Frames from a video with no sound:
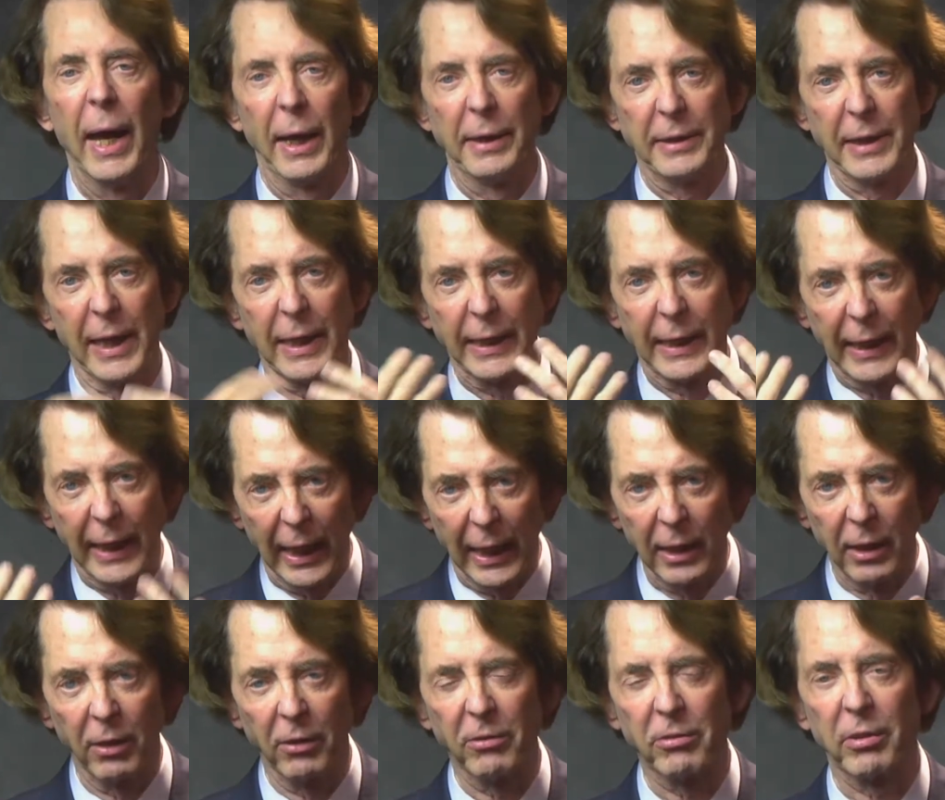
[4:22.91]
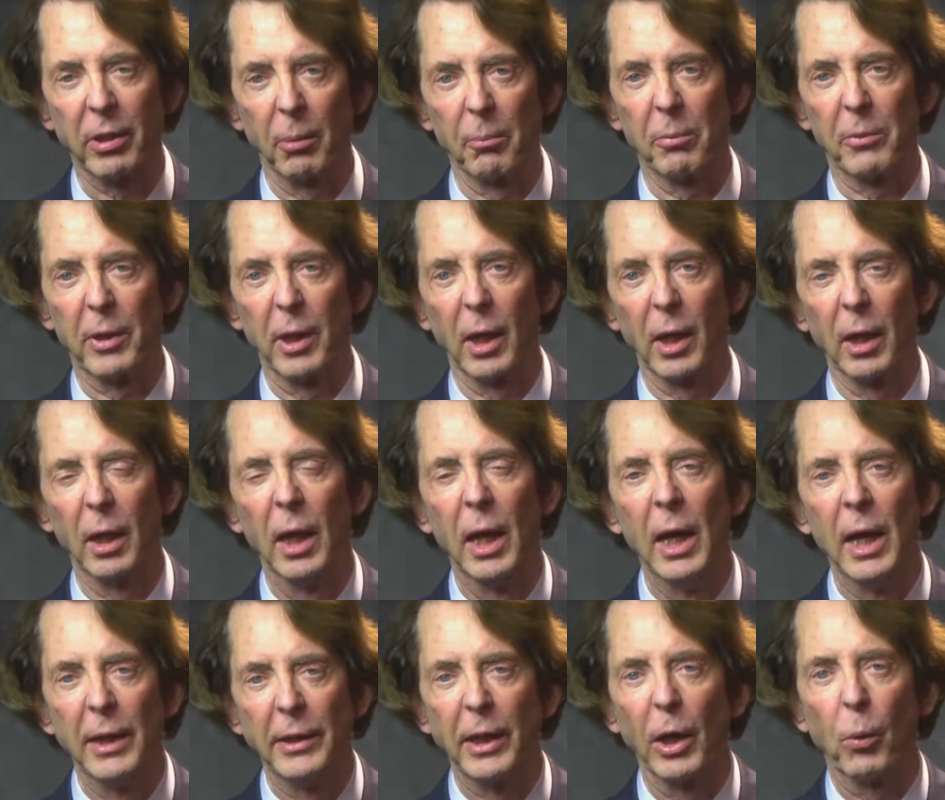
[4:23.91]
And that again is something
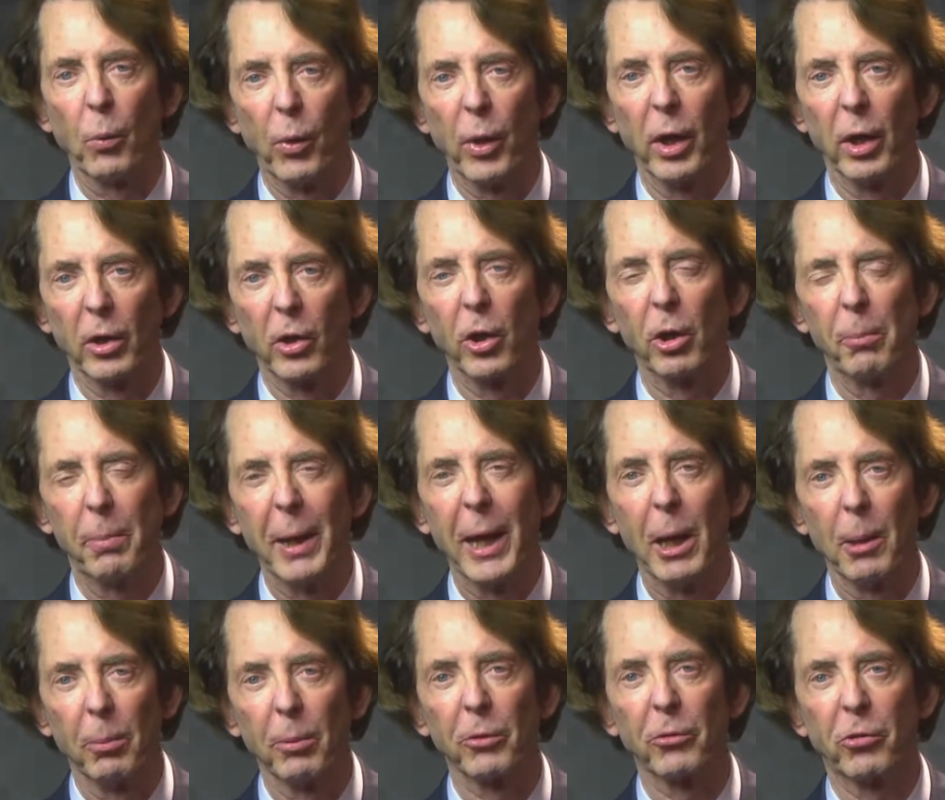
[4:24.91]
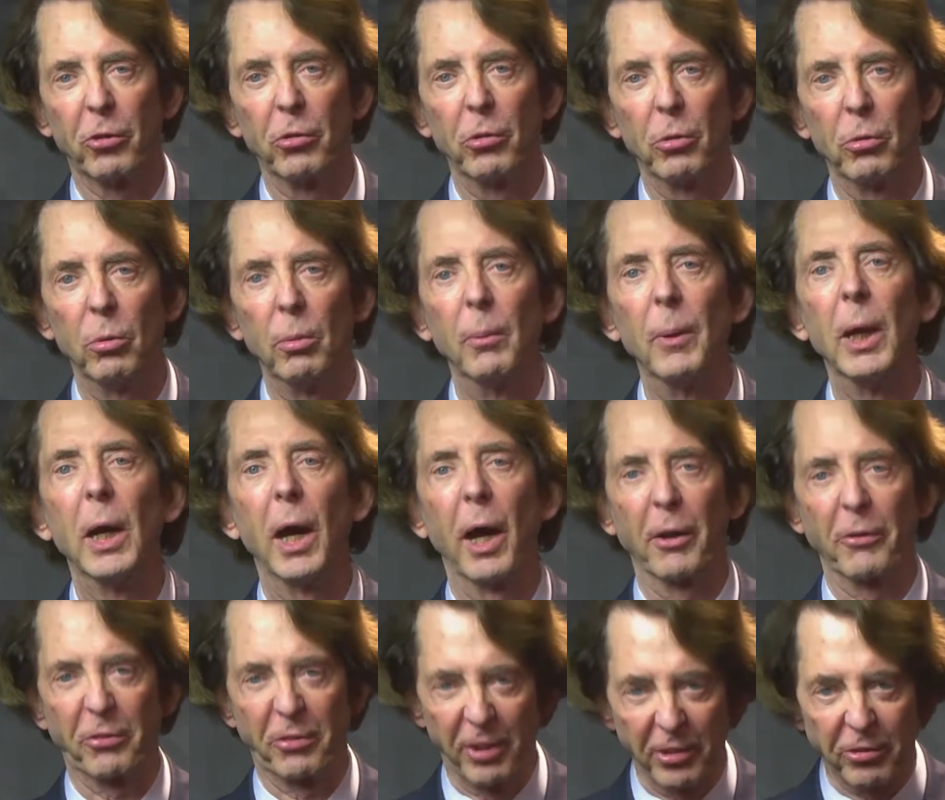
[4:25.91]
that we are going to be able to
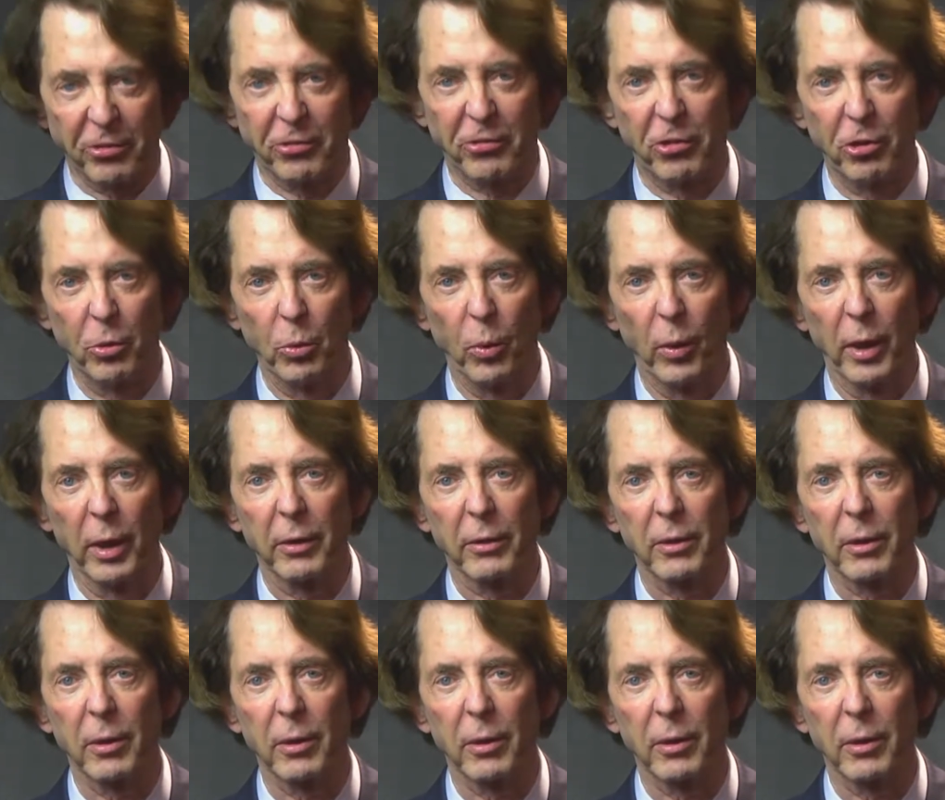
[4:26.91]
assist you with.